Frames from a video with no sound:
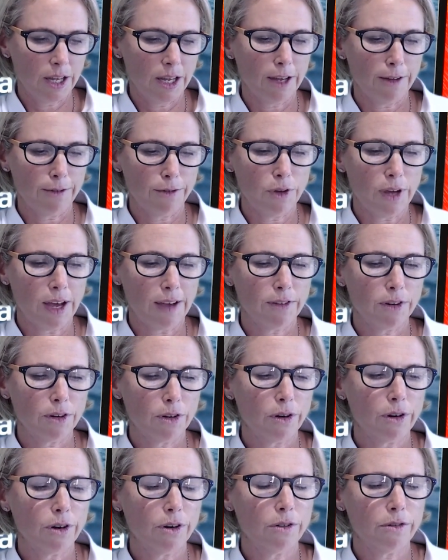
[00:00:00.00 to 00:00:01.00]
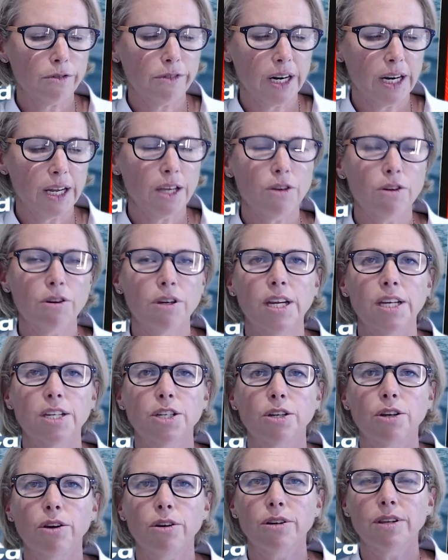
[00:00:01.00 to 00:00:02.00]
if you haven't got it already, you need
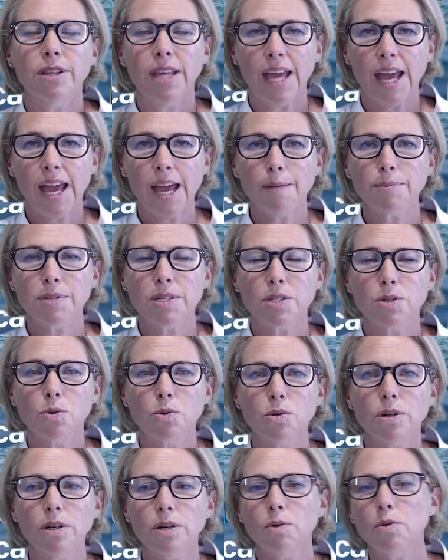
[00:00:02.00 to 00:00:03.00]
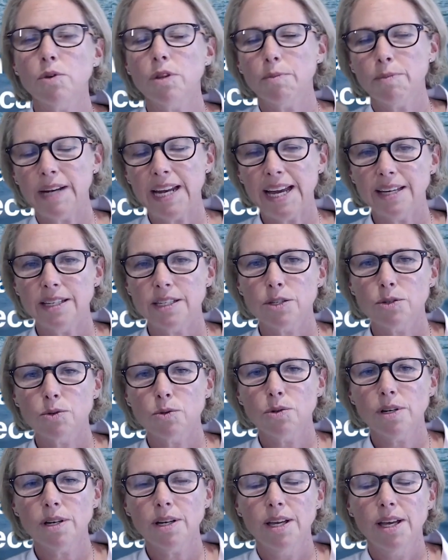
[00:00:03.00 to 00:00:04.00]
to go to the App Store or the Play
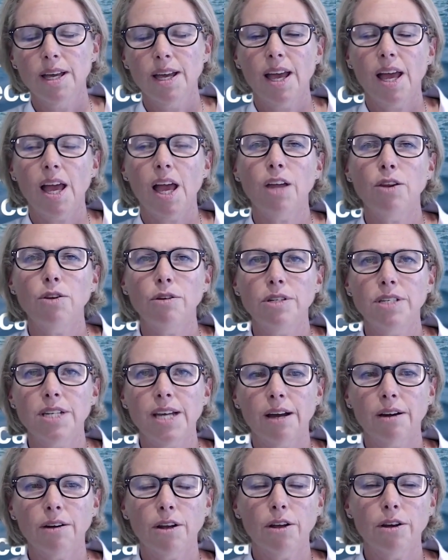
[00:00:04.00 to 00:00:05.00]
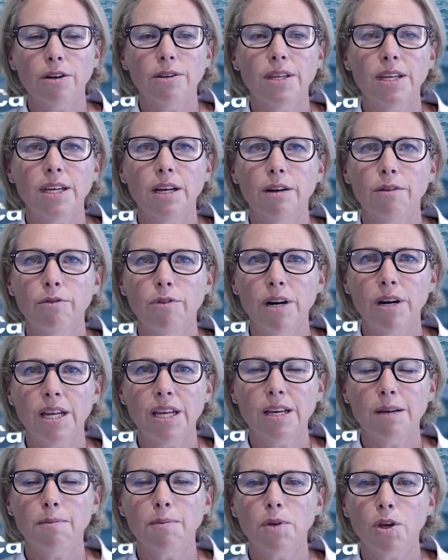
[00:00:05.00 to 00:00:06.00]
Store, and you download the
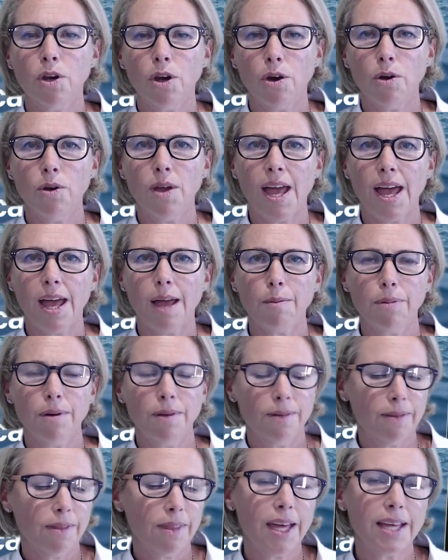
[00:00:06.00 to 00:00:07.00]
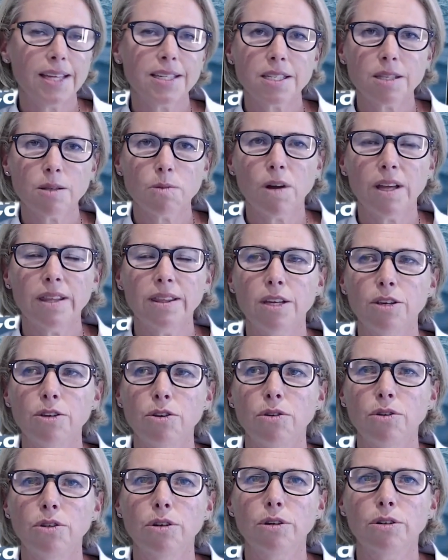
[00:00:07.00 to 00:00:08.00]
Iridium GO app. That's the one that you
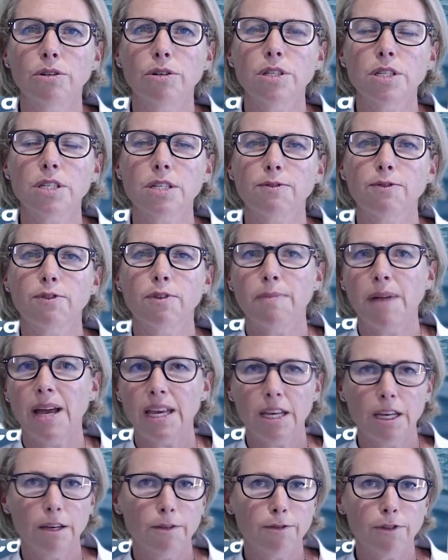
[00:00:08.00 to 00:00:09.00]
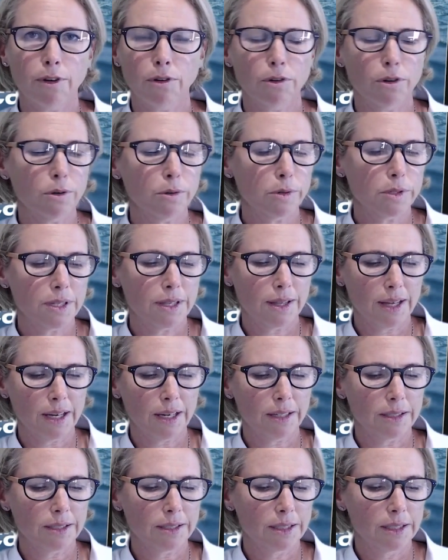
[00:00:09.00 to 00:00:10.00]
use for making phone calls and
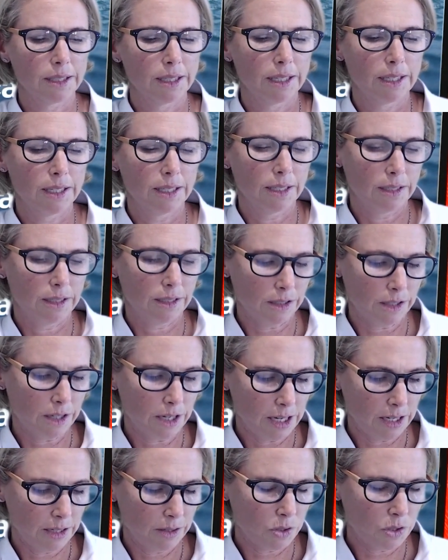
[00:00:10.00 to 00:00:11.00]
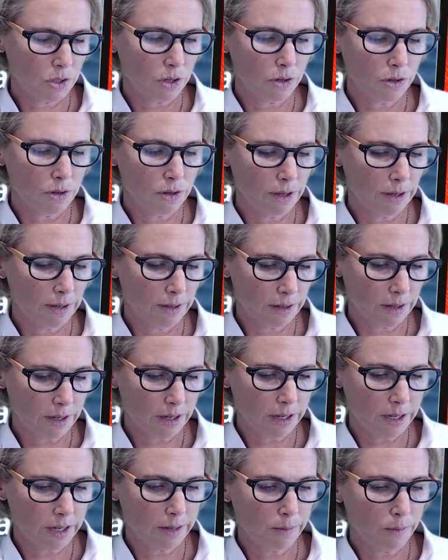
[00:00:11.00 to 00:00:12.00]
things. All right, so
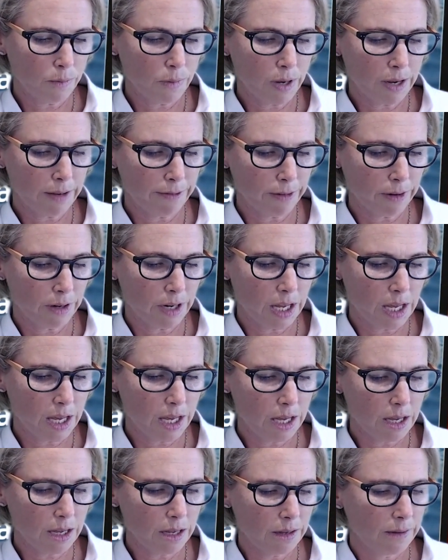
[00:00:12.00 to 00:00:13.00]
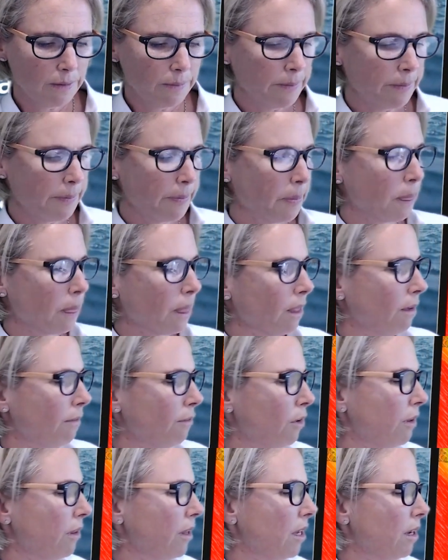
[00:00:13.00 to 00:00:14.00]
I'm on my phone here, I've
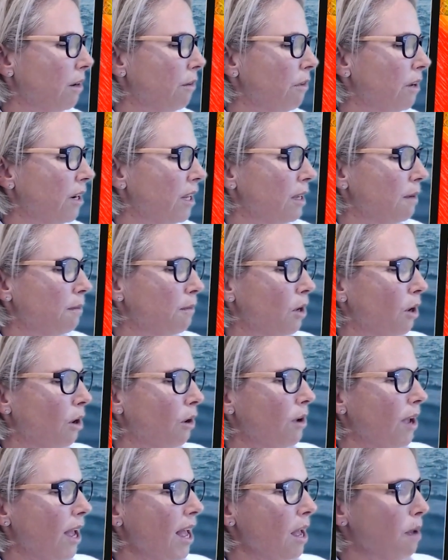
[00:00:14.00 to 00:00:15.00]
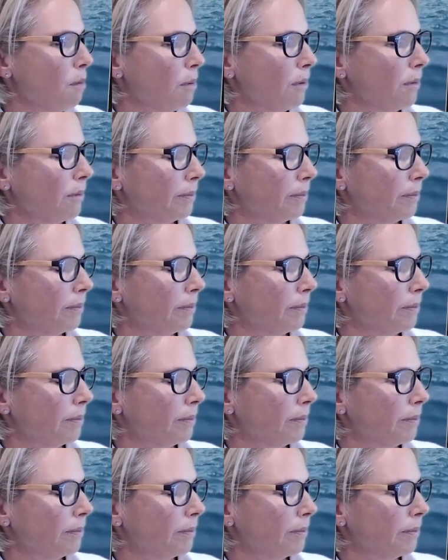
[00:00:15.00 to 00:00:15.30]
got the Iridium GO app,